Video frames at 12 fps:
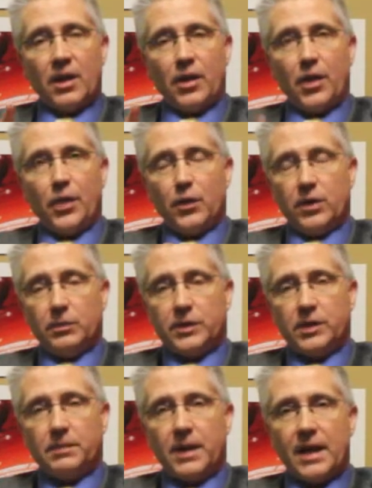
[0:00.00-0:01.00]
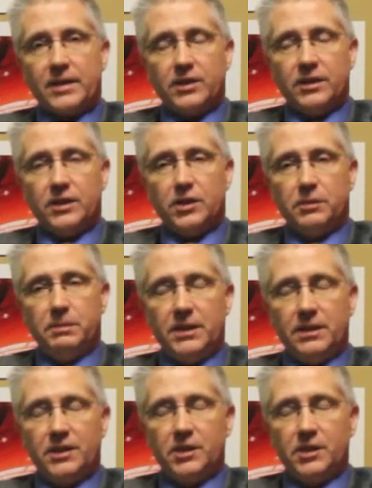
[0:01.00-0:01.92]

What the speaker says: The third was capacity and speed.